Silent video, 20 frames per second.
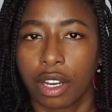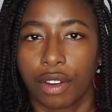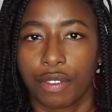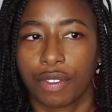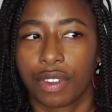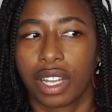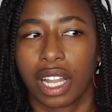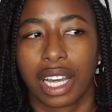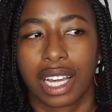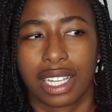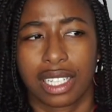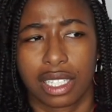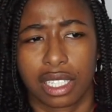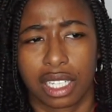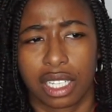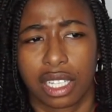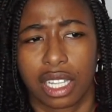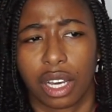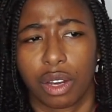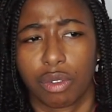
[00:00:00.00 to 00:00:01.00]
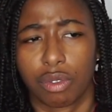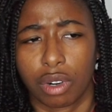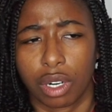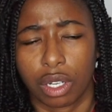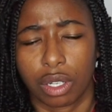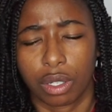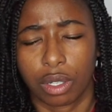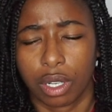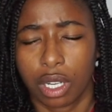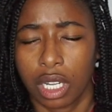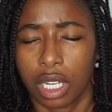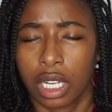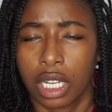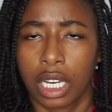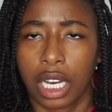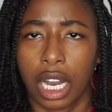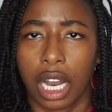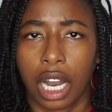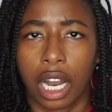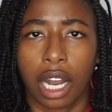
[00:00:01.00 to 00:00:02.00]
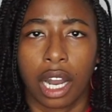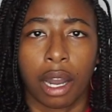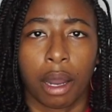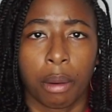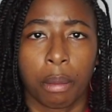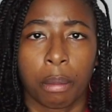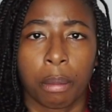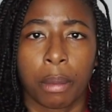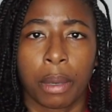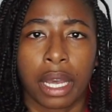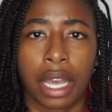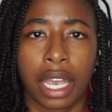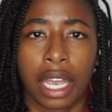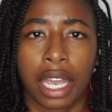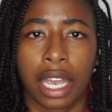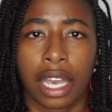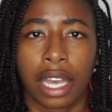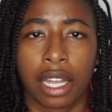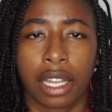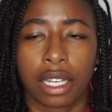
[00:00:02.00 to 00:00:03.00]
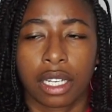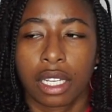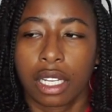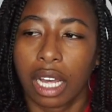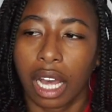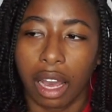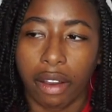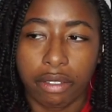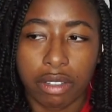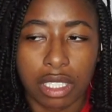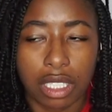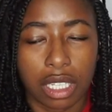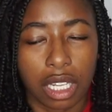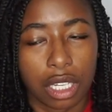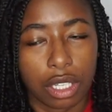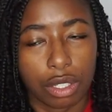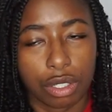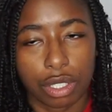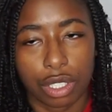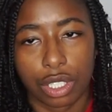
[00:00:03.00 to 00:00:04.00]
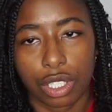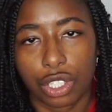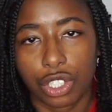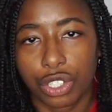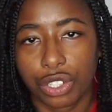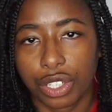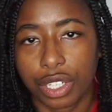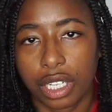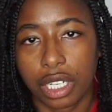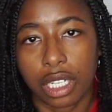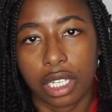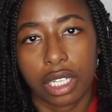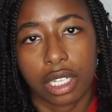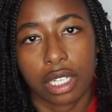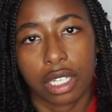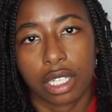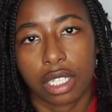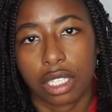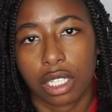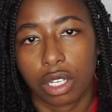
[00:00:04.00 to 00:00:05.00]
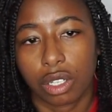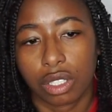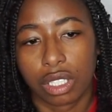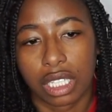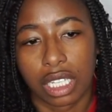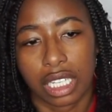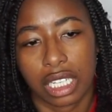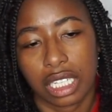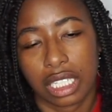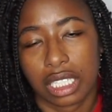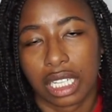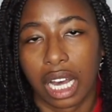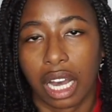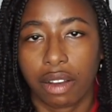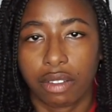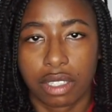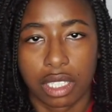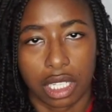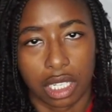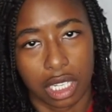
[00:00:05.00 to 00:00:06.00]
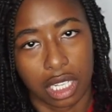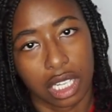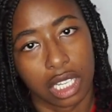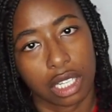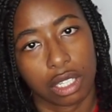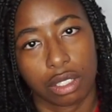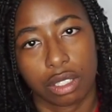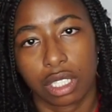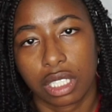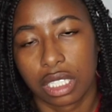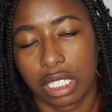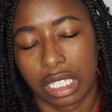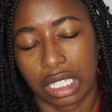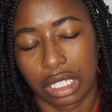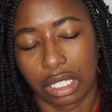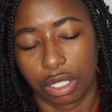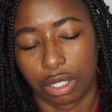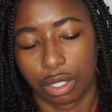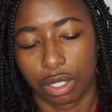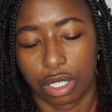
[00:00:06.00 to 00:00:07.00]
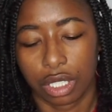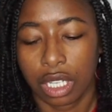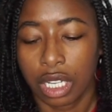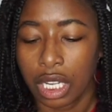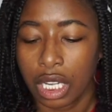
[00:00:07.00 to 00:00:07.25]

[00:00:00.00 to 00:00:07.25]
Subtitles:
feel like I said that wrong. And obviously they use it to treat those things, obviously to kill the cells.